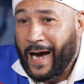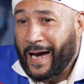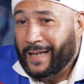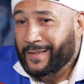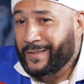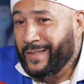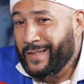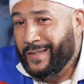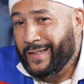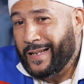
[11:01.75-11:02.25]

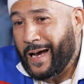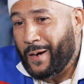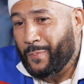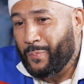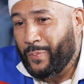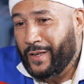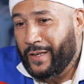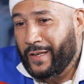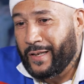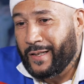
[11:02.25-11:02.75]
I did
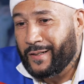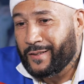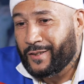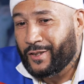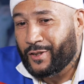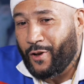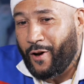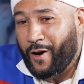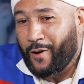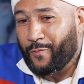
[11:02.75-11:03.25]
not begin
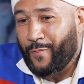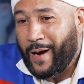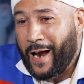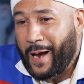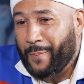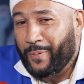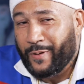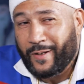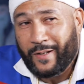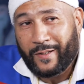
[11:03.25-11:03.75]
to start
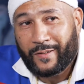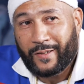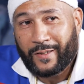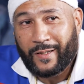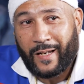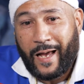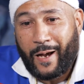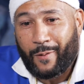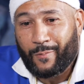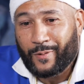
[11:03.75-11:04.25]
rapping
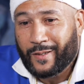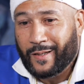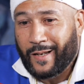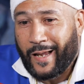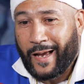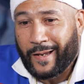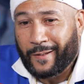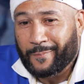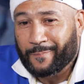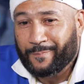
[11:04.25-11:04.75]
until I was
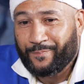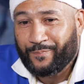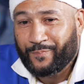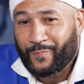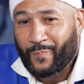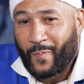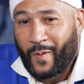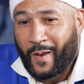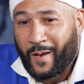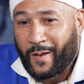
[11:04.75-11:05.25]
like
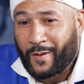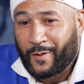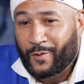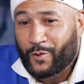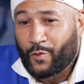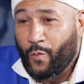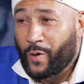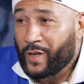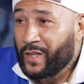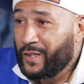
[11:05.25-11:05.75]

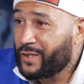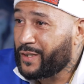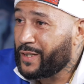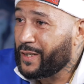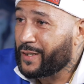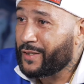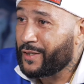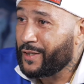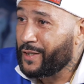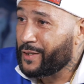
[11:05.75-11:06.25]

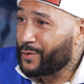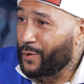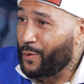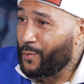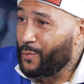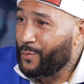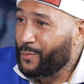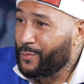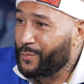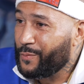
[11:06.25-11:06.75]
26 years
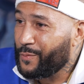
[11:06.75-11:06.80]
old.